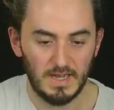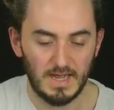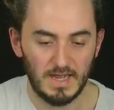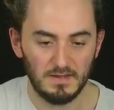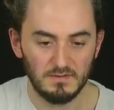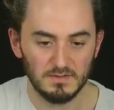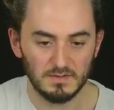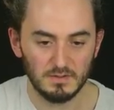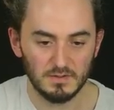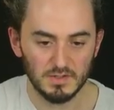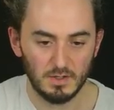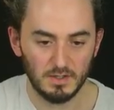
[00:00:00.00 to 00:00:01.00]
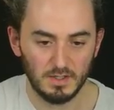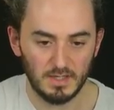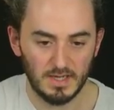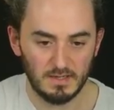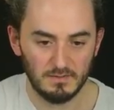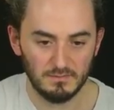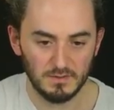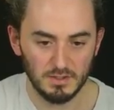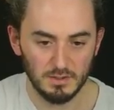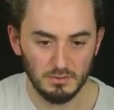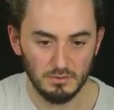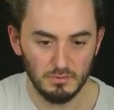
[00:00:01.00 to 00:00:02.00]
And so I'm going to have
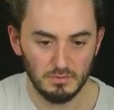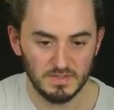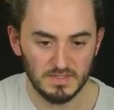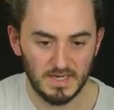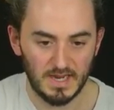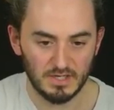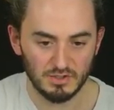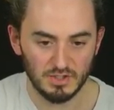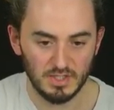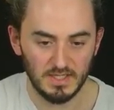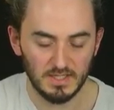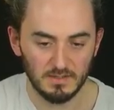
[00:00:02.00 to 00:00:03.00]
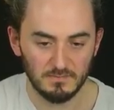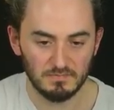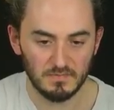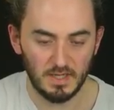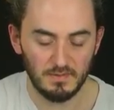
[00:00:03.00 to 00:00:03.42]
u dash here,